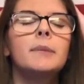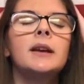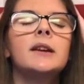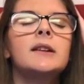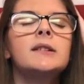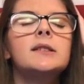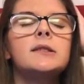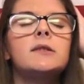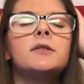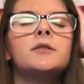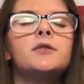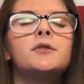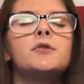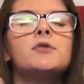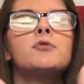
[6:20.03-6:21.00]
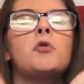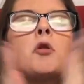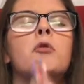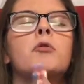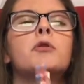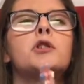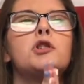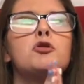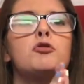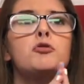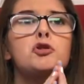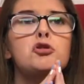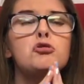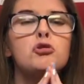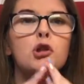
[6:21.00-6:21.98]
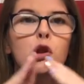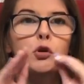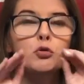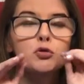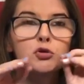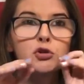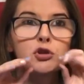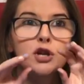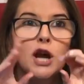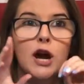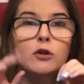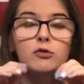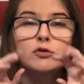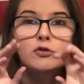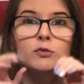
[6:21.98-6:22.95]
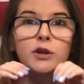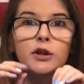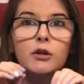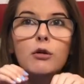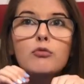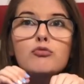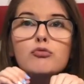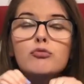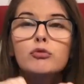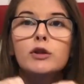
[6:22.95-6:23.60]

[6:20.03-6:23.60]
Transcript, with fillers: pigs are just so cute with their little snouts when they go,